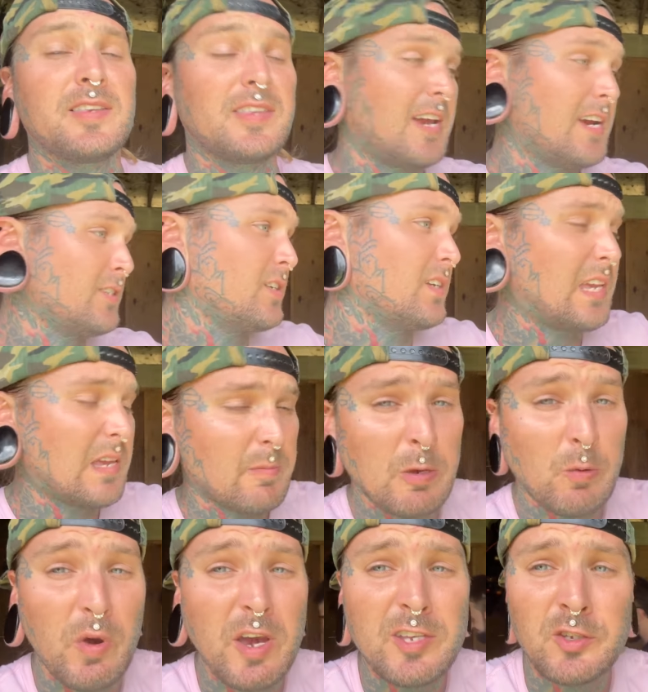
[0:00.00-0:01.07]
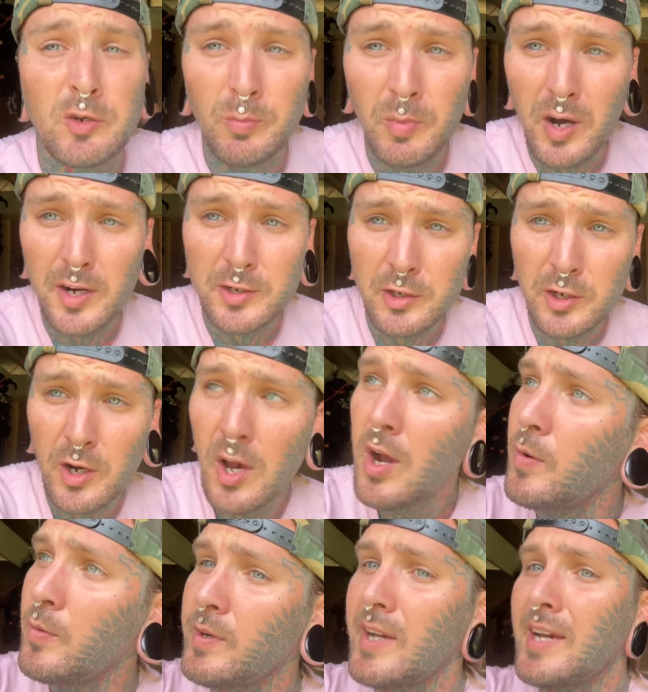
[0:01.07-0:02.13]
they actually gave me way too much
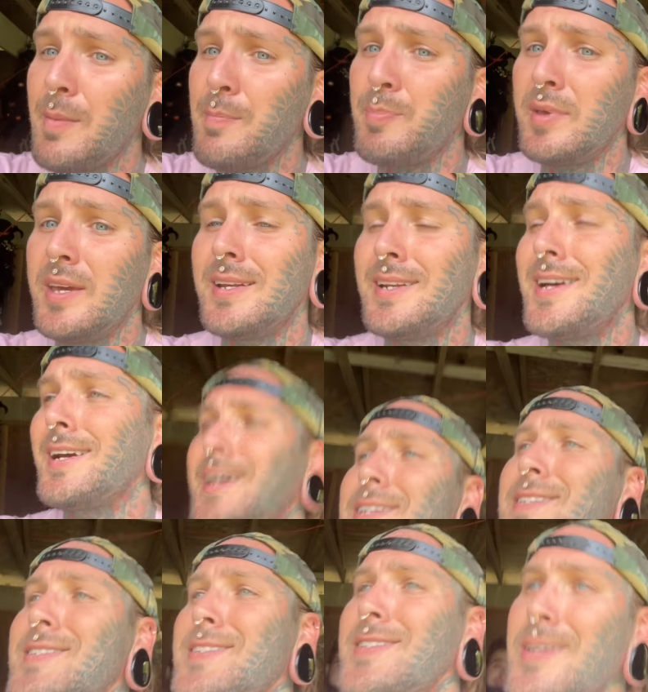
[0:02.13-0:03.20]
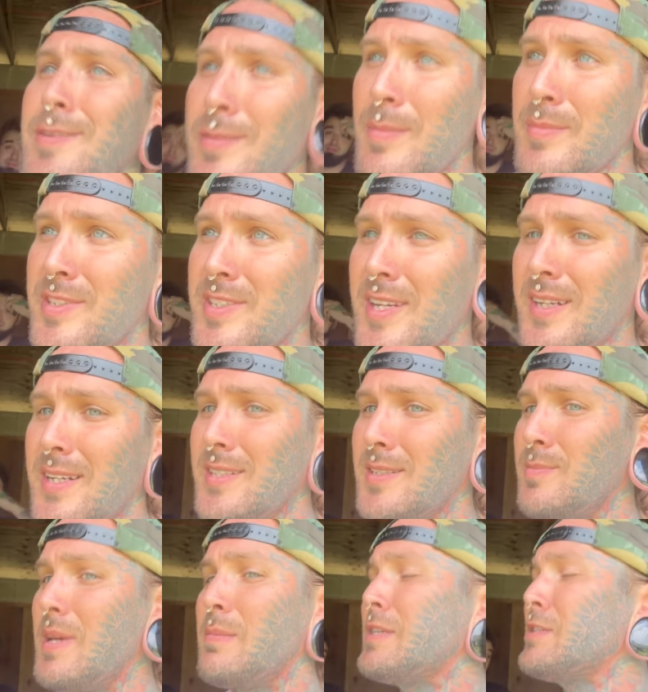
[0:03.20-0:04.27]
when I got bit, and I got serum sickness,
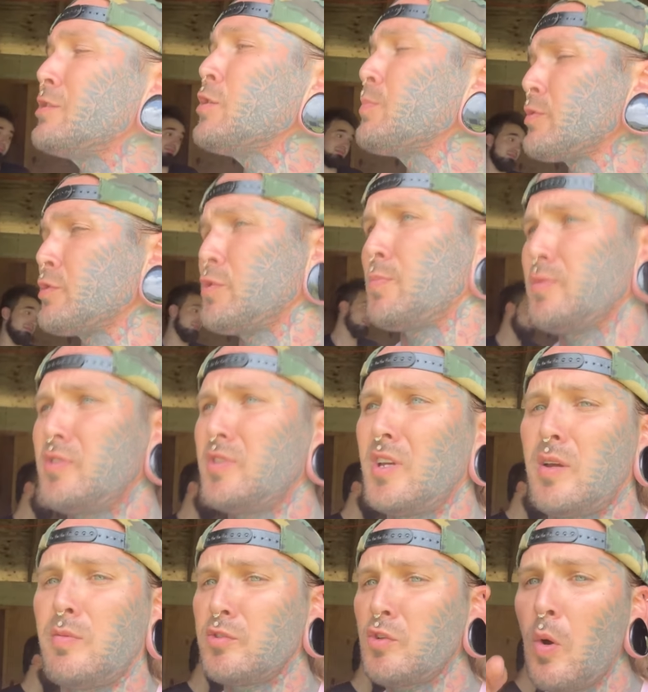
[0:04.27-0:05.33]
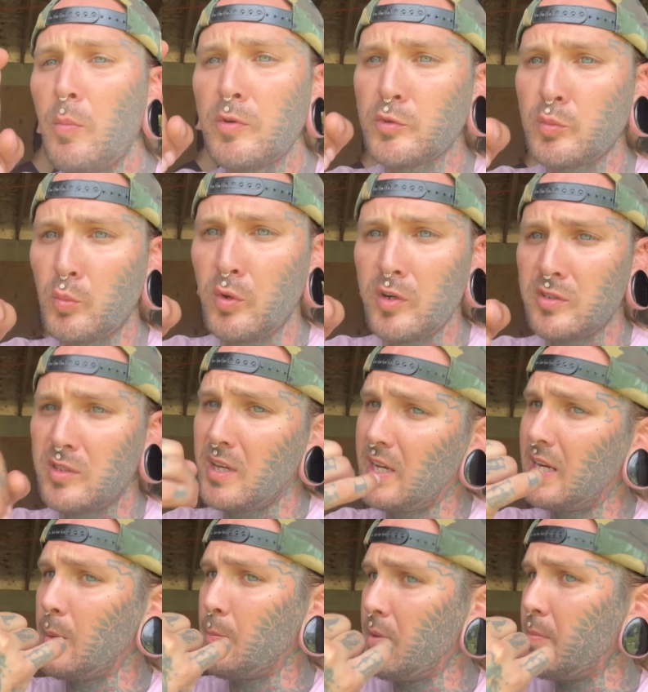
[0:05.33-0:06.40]
made me super, super sick. It was almost worse than
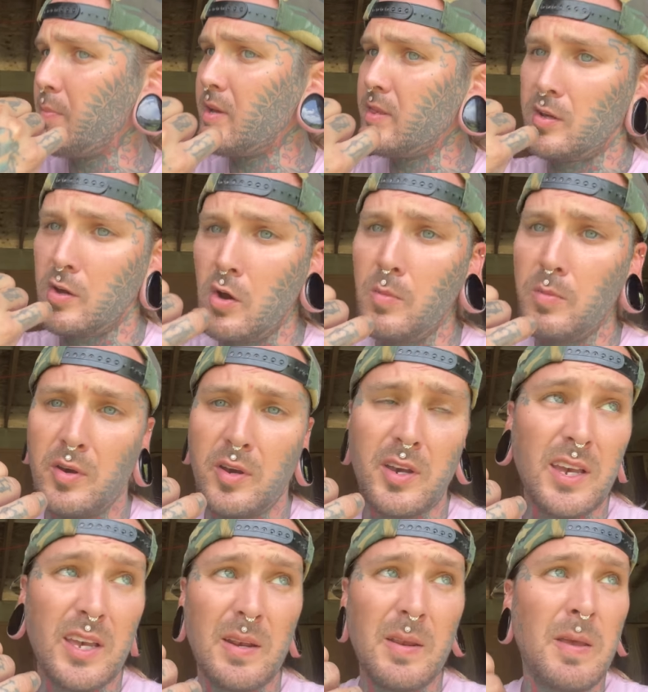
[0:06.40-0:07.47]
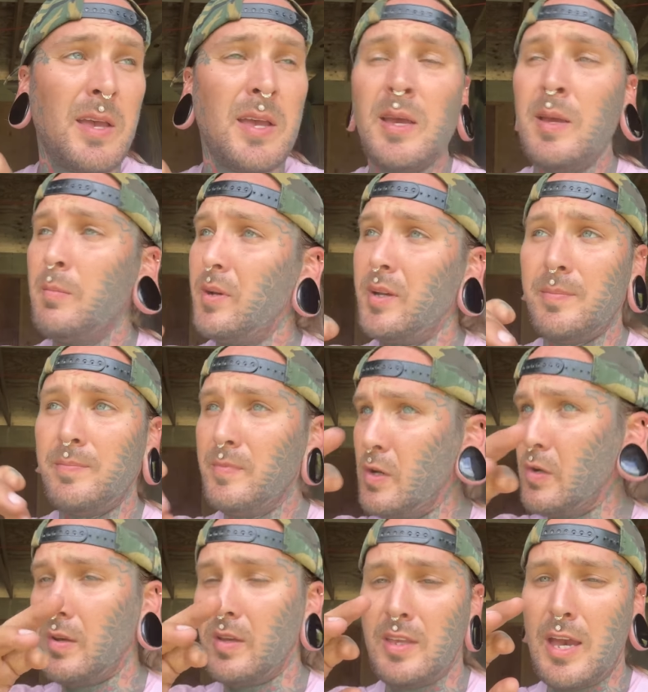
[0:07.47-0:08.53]
getting bit by the cobra again. But dude,
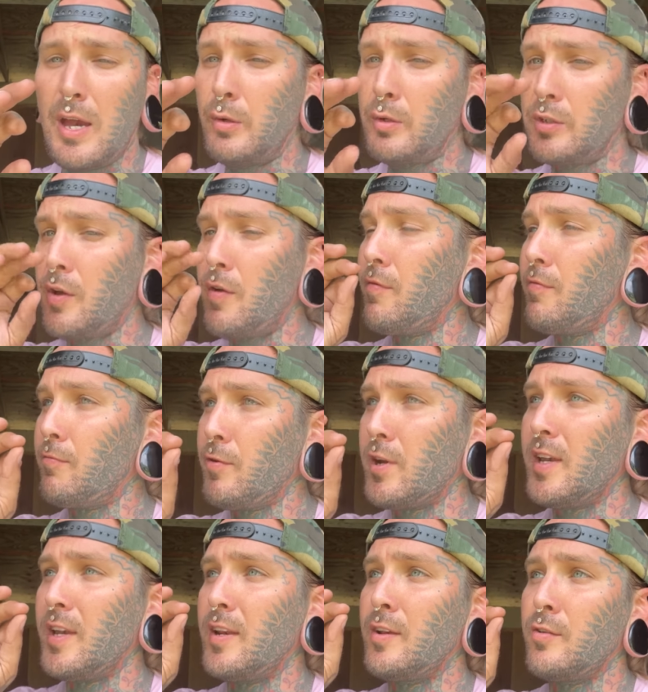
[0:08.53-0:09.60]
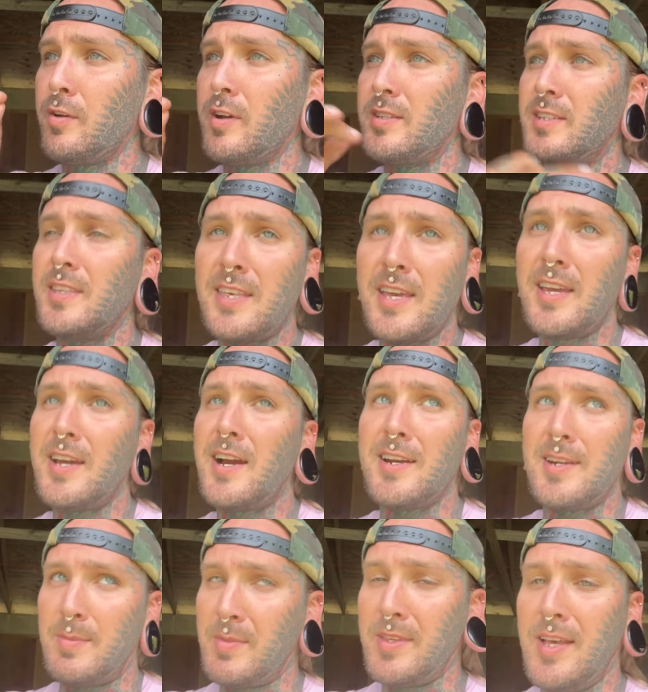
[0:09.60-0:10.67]
that was freaking crazy. Thank God
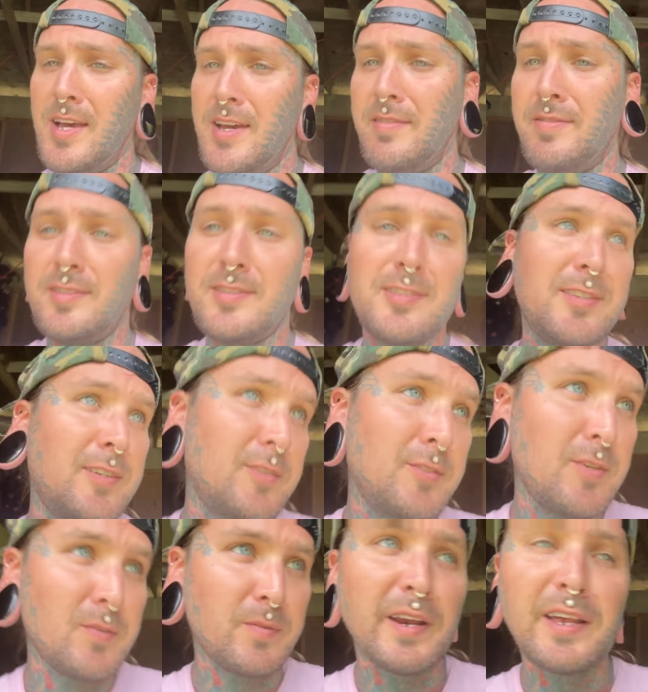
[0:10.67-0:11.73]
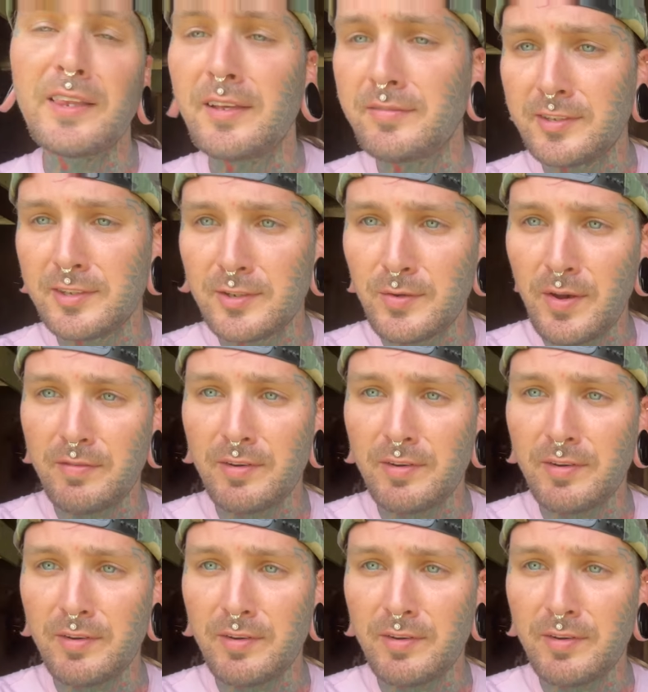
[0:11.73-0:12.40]
I'm alive and still doing what I love to do every